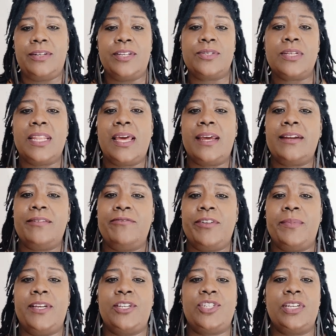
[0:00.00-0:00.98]
There's a lot of
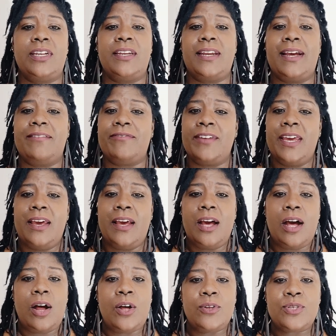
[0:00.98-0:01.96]
information. And I've
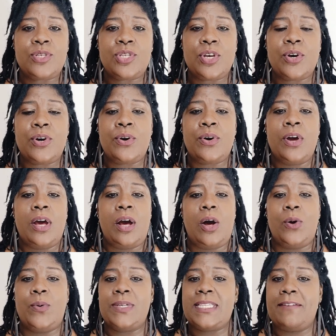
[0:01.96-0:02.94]
also
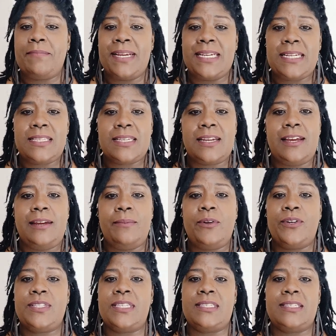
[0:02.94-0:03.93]
always have my
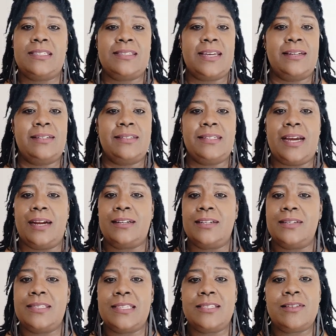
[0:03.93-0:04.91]
disclaimer, this is not a
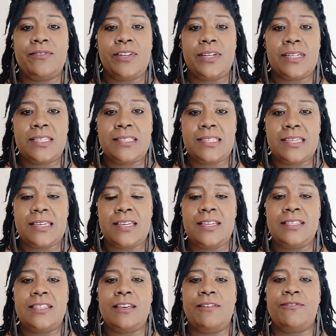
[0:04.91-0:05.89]
diagnosis of your
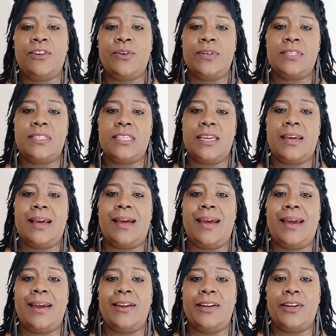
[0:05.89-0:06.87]
disease. If you are sick,
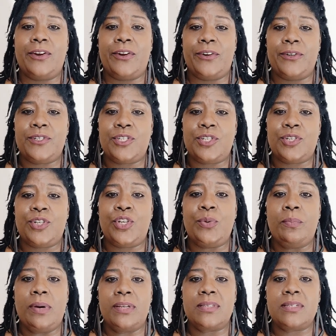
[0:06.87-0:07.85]
I encourage
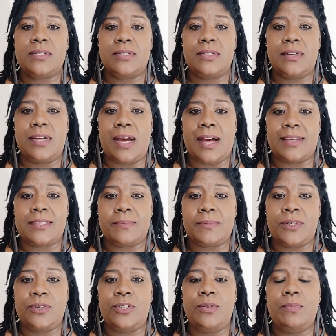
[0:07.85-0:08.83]
you must go to the
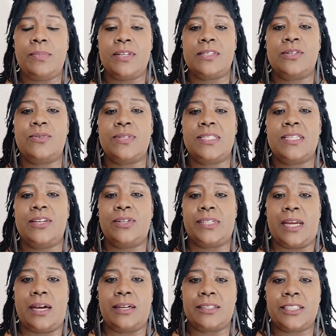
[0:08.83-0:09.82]
hospital. You must go see
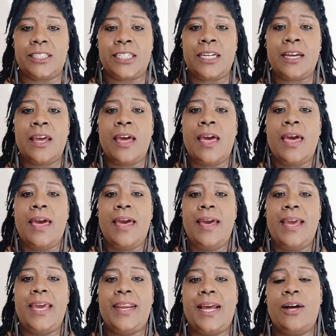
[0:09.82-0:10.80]
your doctor.
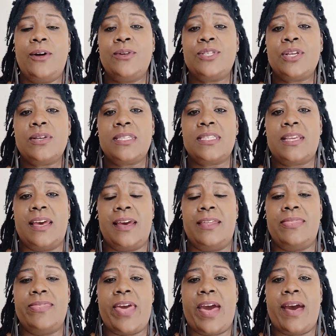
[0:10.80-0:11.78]
And I also
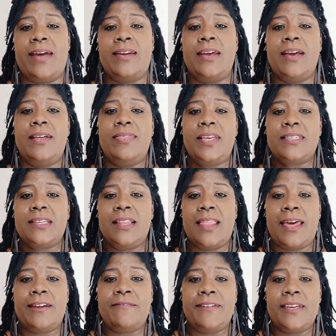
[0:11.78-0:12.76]
said that there's a
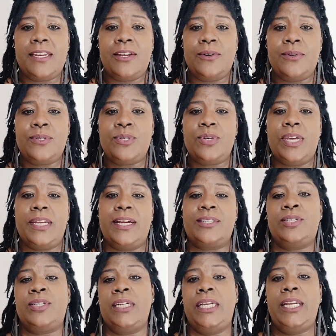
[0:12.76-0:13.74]
lot of videos you can
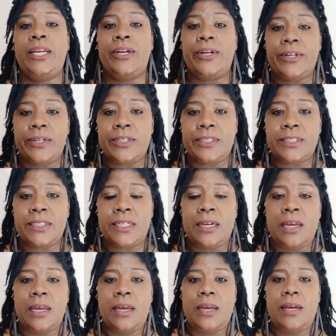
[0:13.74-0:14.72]
actually
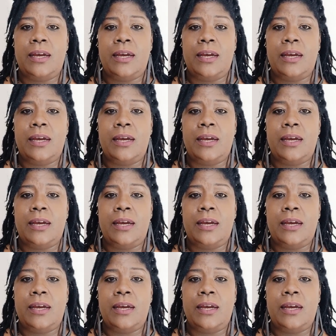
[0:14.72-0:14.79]
learn.